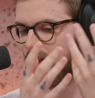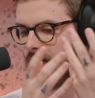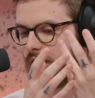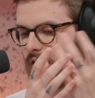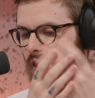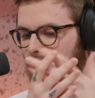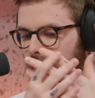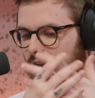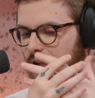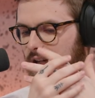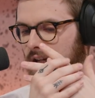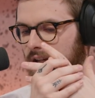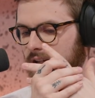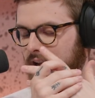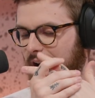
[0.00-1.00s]
And
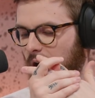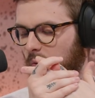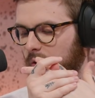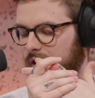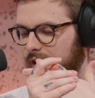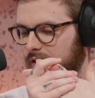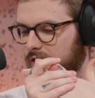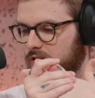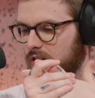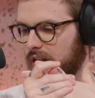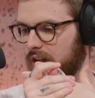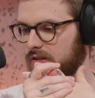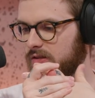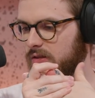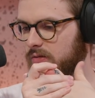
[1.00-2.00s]
now we get the
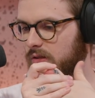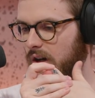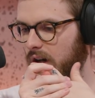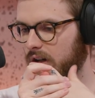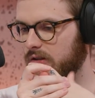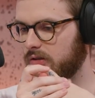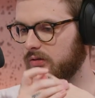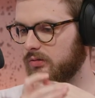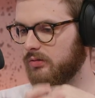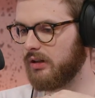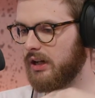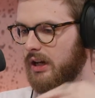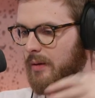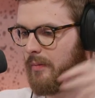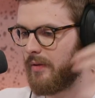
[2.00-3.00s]
chance to talk to
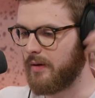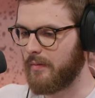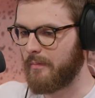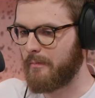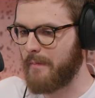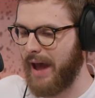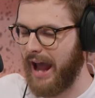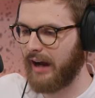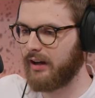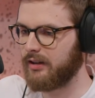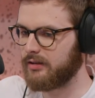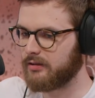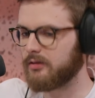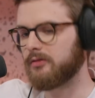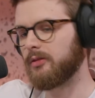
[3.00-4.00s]

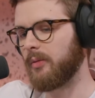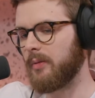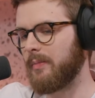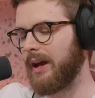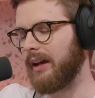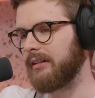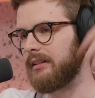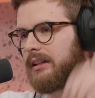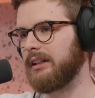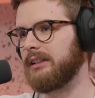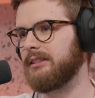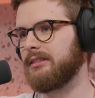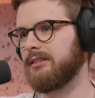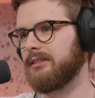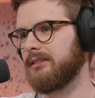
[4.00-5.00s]
Mac from the Mad
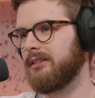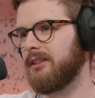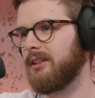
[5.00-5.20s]
Lions.